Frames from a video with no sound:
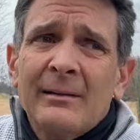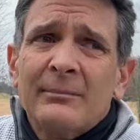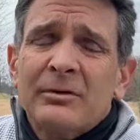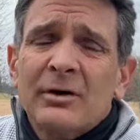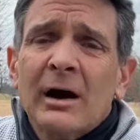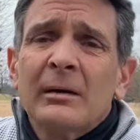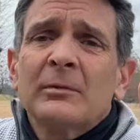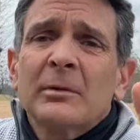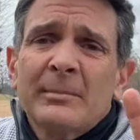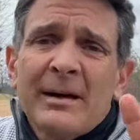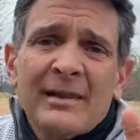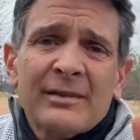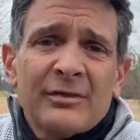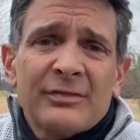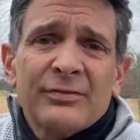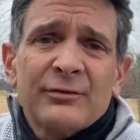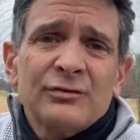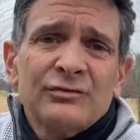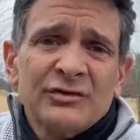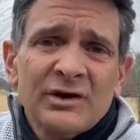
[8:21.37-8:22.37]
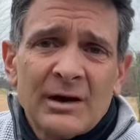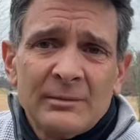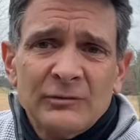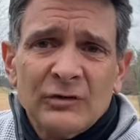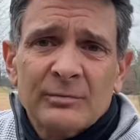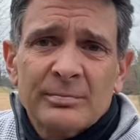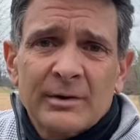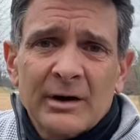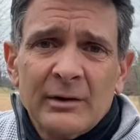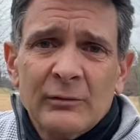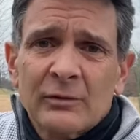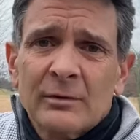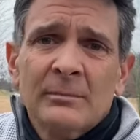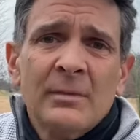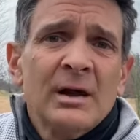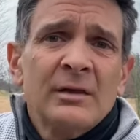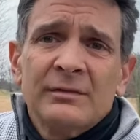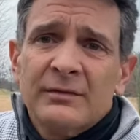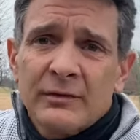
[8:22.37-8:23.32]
probably by the third time you spray with them,